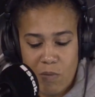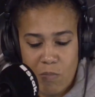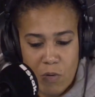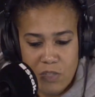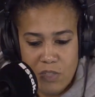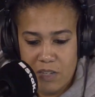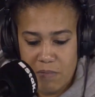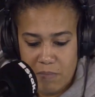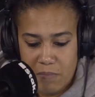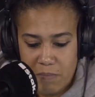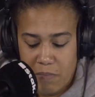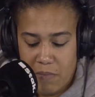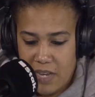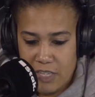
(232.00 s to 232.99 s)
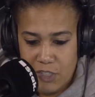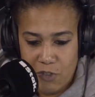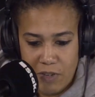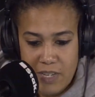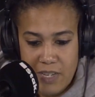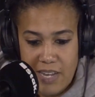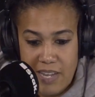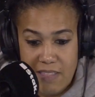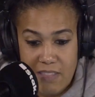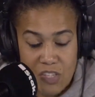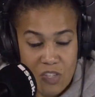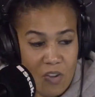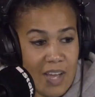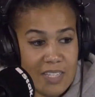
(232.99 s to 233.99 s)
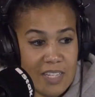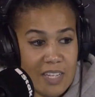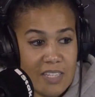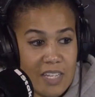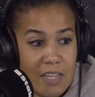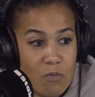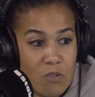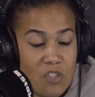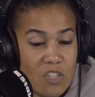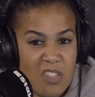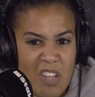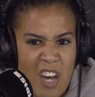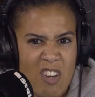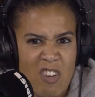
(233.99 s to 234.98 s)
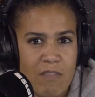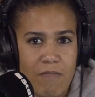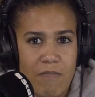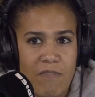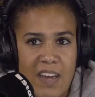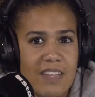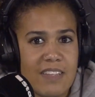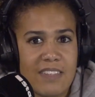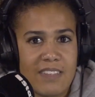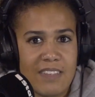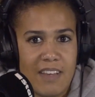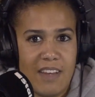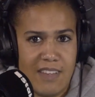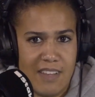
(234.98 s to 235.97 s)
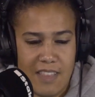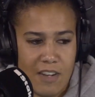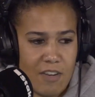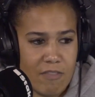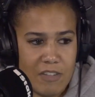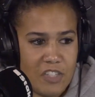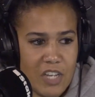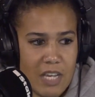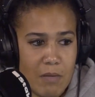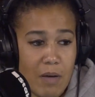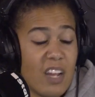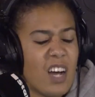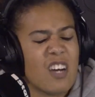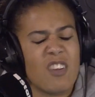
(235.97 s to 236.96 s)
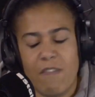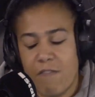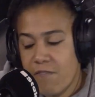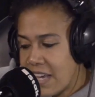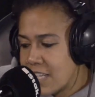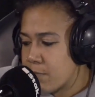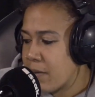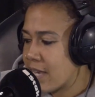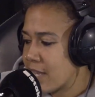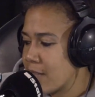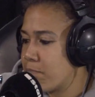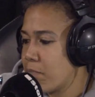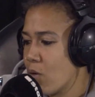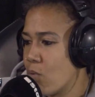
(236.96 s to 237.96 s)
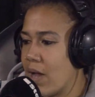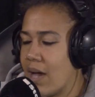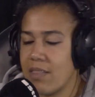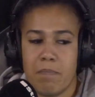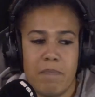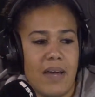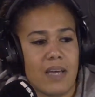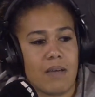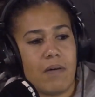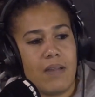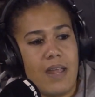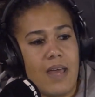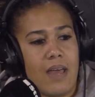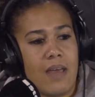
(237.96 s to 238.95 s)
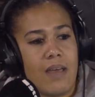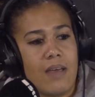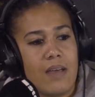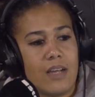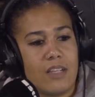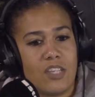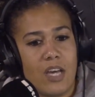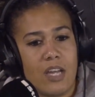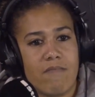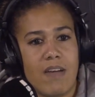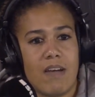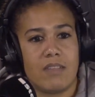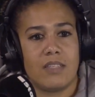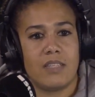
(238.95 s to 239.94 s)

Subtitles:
It wasn't my injury in the slightest. It was just that I couldn't face another Lauren James. I couldn't face picking the ball out of the back of my net and turn around to